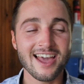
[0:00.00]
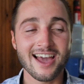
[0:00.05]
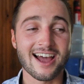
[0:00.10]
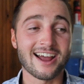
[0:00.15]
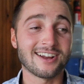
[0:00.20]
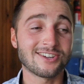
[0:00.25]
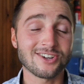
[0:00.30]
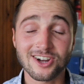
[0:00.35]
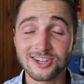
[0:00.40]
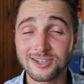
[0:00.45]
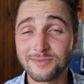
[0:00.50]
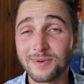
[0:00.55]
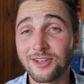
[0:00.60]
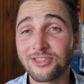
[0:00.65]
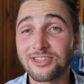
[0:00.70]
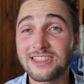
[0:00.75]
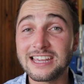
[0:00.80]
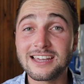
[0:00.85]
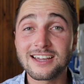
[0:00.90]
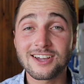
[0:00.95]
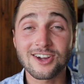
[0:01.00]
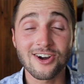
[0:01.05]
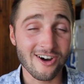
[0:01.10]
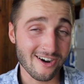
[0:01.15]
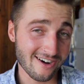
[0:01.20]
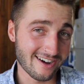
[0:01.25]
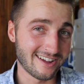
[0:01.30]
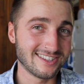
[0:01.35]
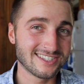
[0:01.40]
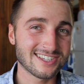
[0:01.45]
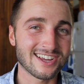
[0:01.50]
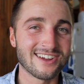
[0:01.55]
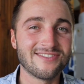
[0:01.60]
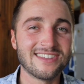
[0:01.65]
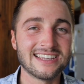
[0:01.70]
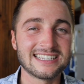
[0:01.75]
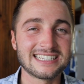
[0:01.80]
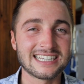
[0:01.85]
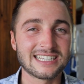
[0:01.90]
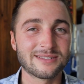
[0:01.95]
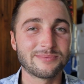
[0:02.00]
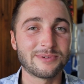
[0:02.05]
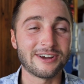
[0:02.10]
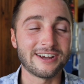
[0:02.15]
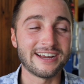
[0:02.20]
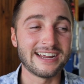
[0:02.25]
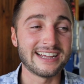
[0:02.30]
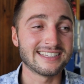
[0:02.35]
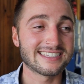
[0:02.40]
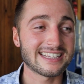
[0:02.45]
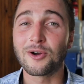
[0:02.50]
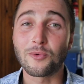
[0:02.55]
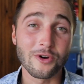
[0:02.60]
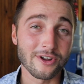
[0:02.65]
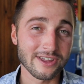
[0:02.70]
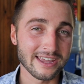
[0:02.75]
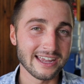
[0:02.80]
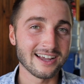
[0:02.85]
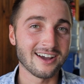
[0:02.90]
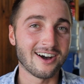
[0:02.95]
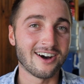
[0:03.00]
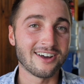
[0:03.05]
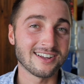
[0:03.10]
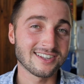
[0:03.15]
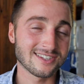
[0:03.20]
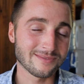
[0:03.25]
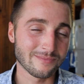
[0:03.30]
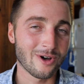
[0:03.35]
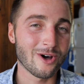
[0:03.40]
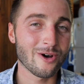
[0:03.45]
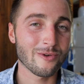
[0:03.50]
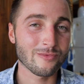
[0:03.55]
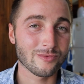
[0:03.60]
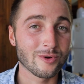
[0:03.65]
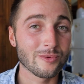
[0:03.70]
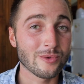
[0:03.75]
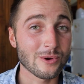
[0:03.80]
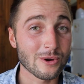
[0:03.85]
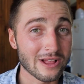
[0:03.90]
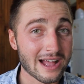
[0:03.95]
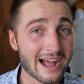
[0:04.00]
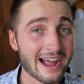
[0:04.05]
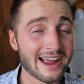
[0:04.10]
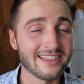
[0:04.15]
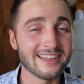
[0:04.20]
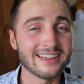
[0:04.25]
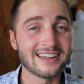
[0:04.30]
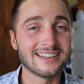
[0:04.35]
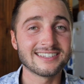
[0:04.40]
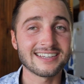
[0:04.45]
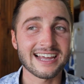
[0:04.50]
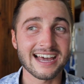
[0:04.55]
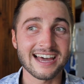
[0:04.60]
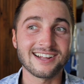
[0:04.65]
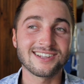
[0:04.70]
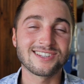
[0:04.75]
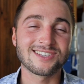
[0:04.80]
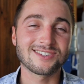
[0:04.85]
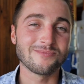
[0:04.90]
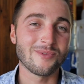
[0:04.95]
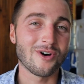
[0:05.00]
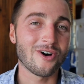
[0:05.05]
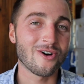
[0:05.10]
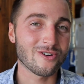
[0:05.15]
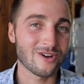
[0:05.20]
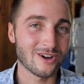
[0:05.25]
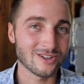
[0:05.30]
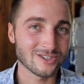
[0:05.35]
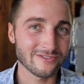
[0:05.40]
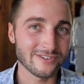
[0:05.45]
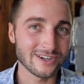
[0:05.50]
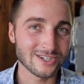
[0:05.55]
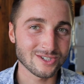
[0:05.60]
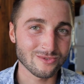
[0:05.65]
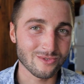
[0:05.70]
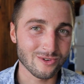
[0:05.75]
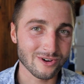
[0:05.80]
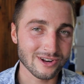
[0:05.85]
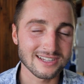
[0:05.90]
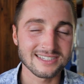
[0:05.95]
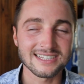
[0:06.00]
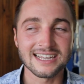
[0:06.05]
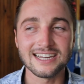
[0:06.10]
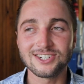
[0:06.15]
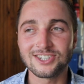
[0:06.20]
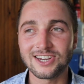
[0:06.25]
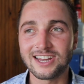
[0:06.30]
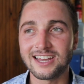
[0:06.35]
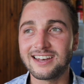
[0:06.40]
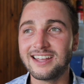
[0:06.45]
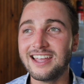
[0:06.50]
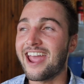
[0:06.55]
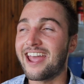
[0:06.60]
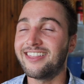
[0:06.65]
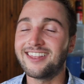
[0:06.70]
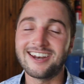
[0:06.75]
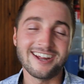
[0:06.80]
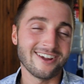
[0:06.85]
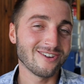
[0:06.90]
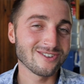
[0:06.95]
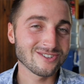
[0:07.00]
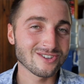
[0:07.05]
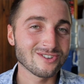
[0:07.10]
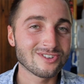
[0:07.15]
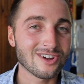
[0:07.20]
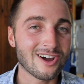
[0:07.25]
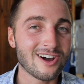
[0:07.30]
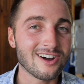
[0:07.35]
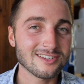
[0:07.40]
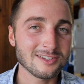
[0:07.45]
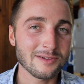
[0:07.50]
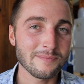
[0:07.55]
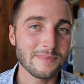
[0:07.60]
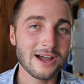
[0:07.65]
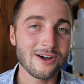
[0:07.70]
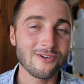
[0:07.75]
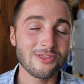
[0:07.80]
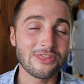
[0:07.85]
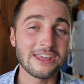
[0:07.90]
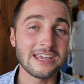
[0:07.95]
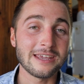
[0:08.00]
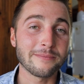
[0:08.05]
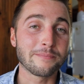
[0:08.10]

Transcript: I talked about the cons of this experience, working on a small rural island at a small conservation organization, and then I also talked about the